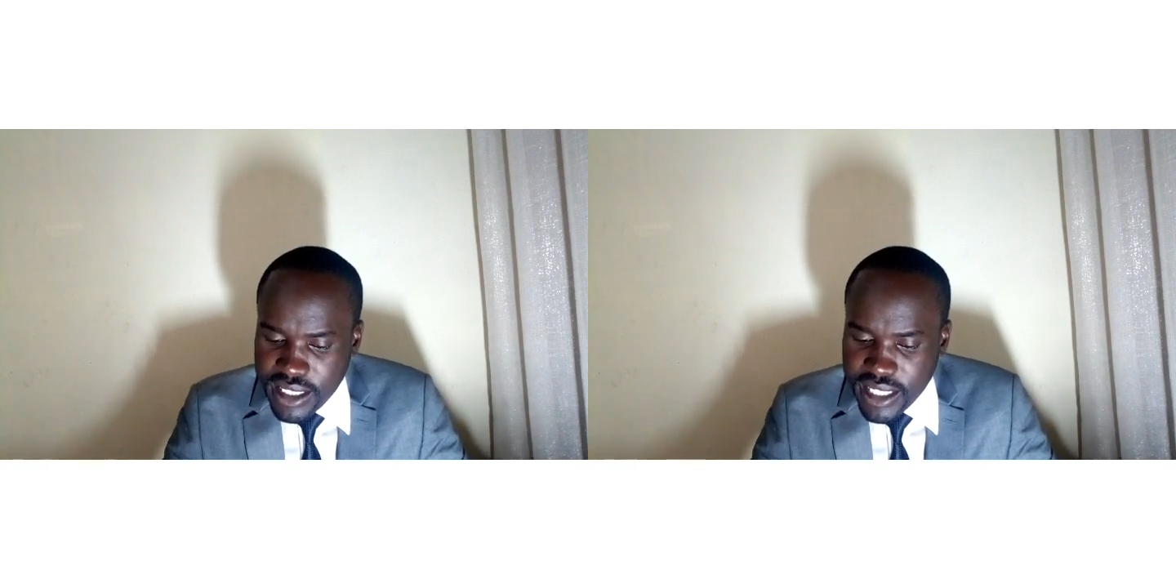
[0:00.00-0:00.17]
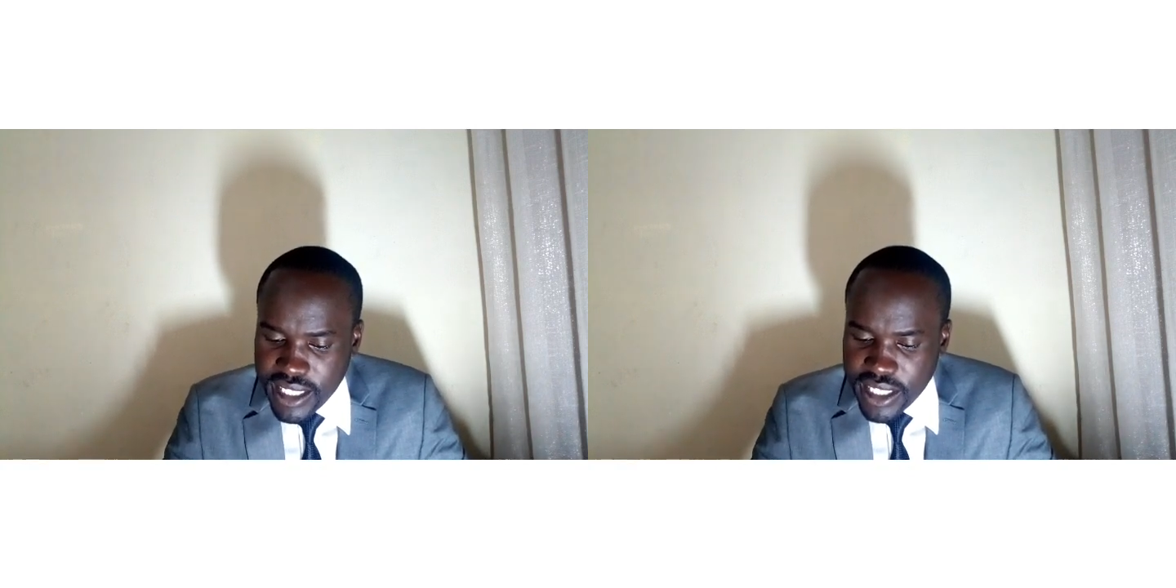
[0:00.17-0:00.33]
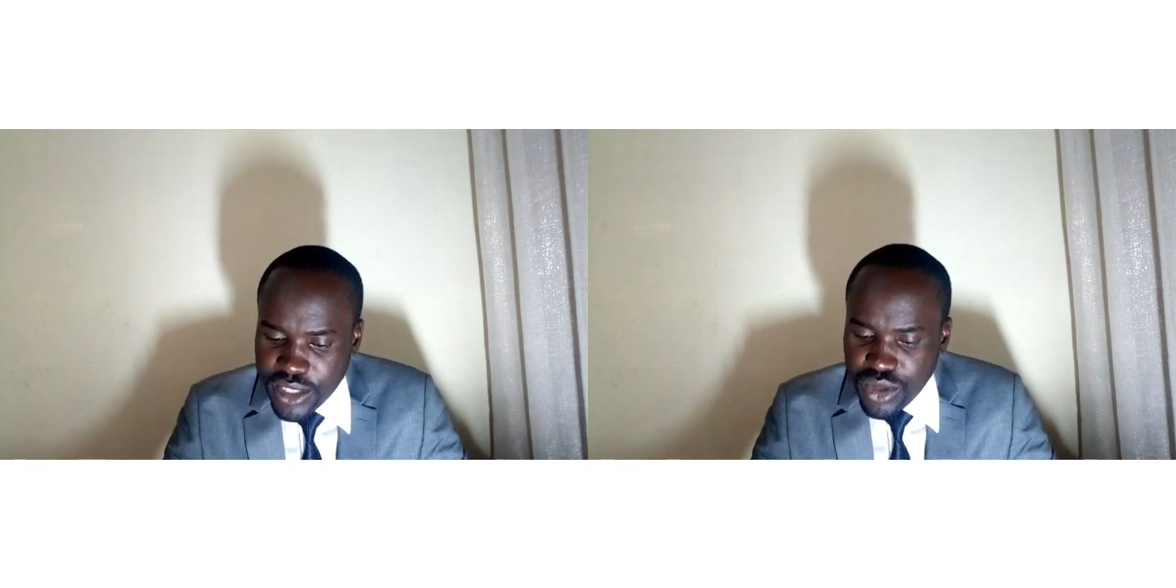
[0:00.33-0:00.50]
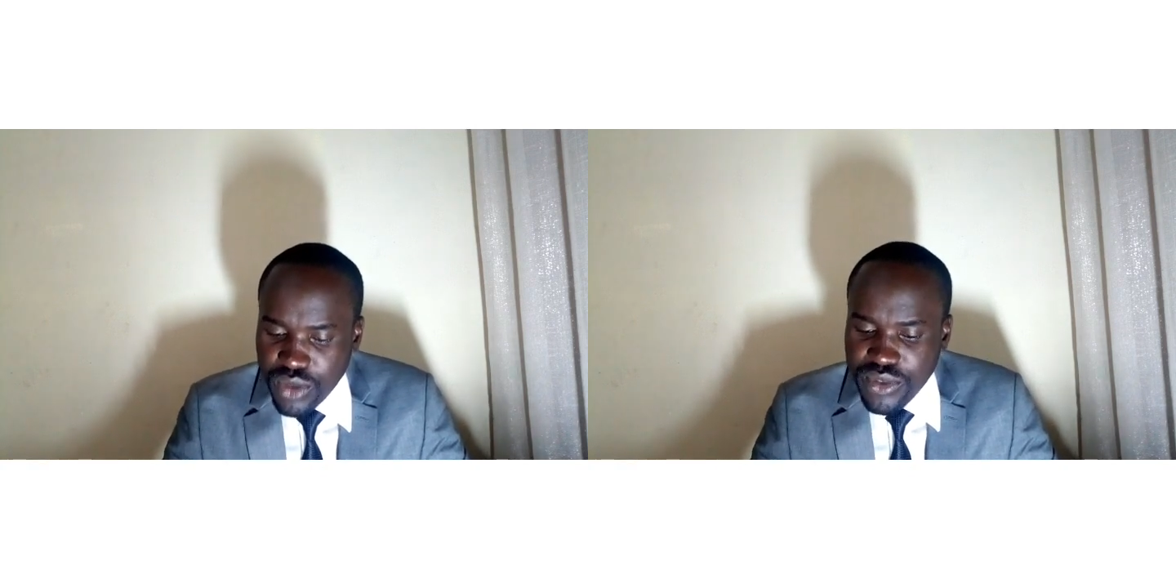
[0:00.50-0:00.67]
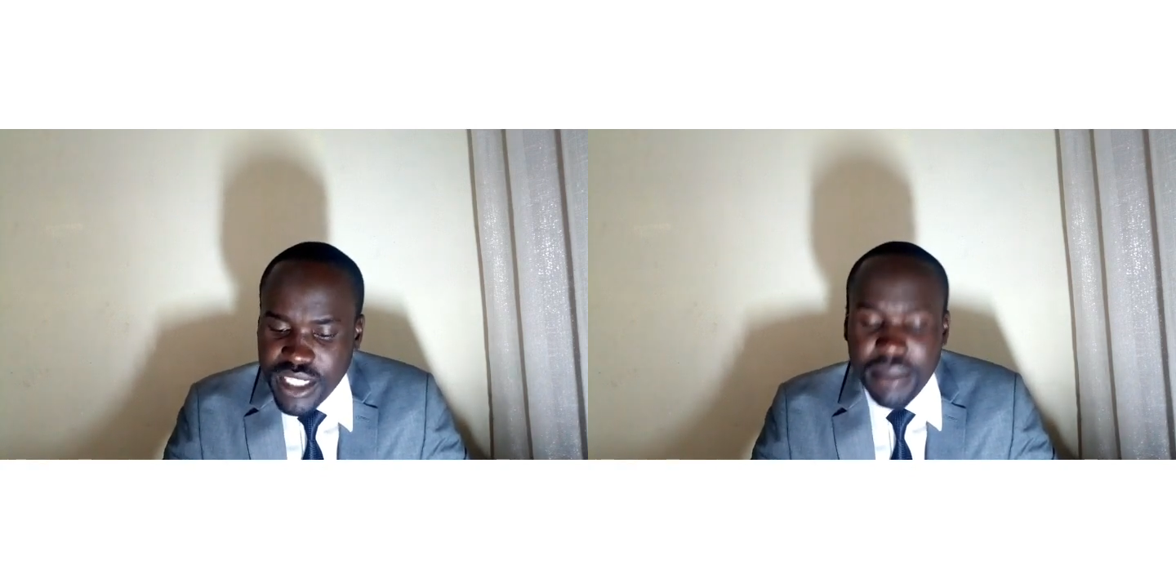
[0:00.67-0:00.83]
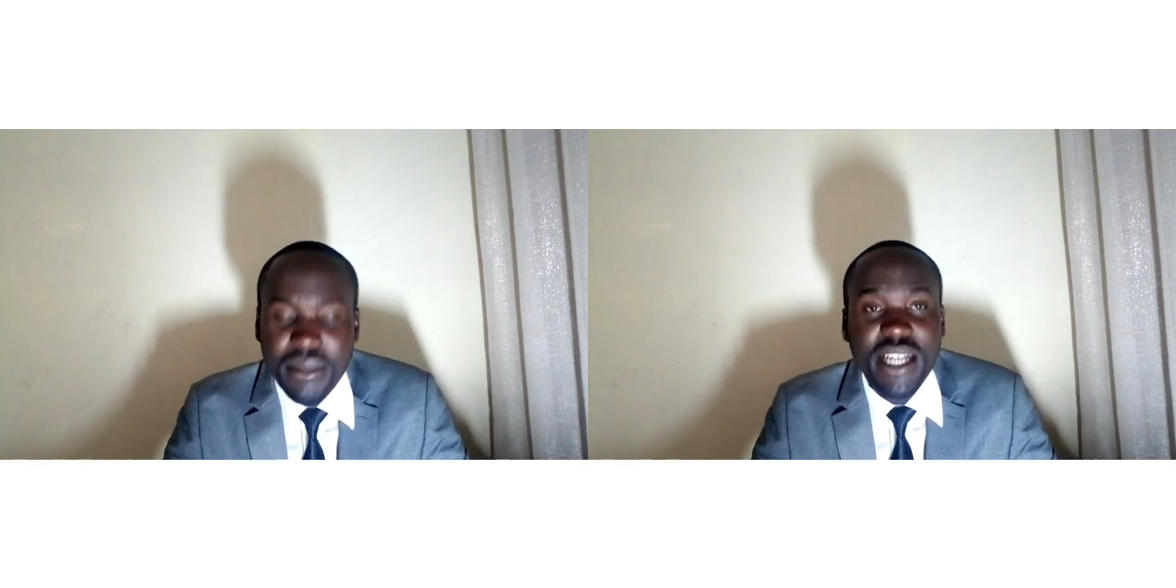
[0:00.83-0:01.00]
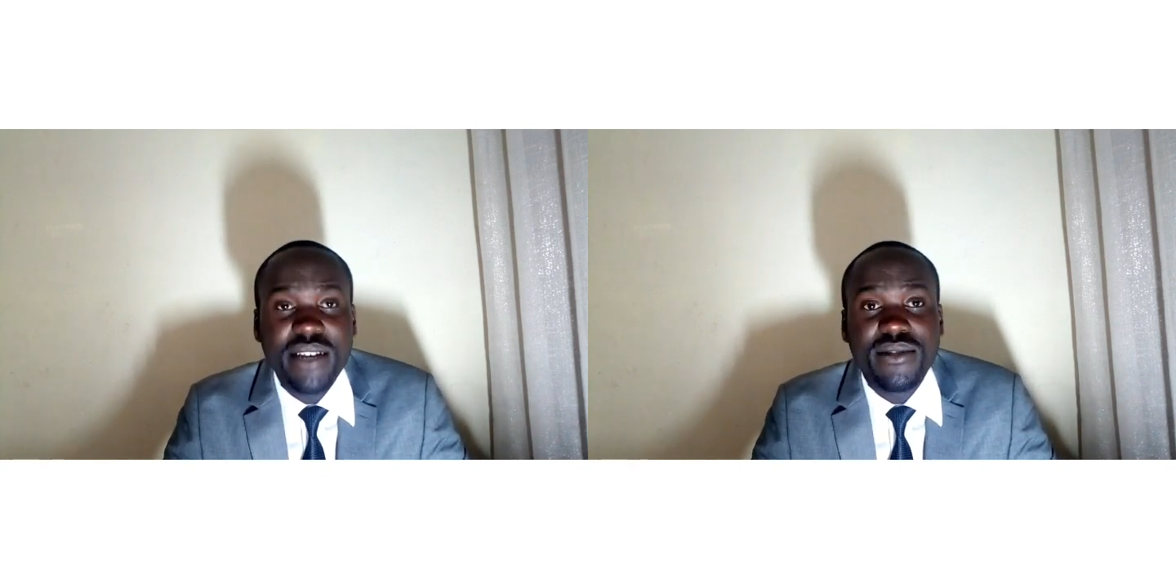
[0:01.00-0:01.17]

the case of German